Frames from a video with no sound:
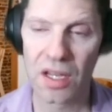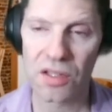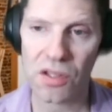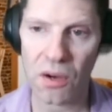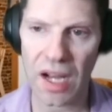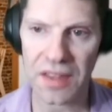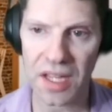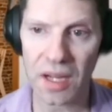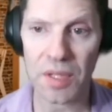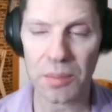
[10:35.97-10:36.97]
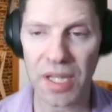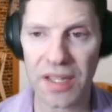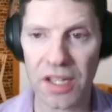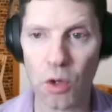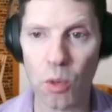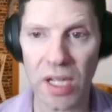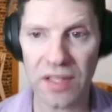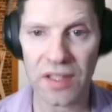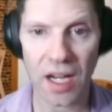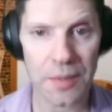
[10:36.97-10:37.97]
So I think I'm going to play the queen
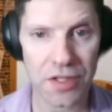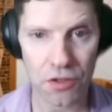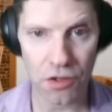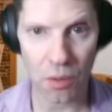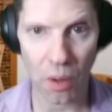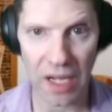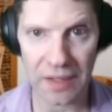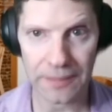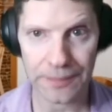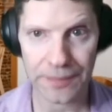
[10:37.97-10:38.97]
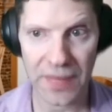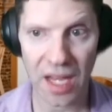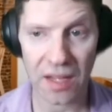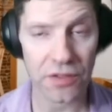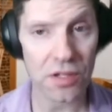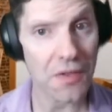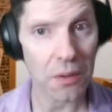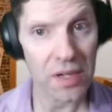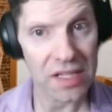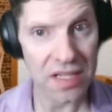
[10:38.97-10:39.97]
of diamonds at trick 1. And first of all,
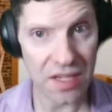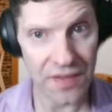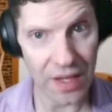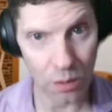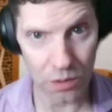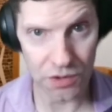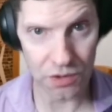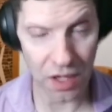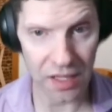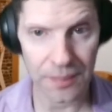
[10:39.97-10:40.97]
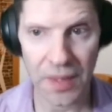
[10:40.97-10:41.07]
we're going to see if that holds or not.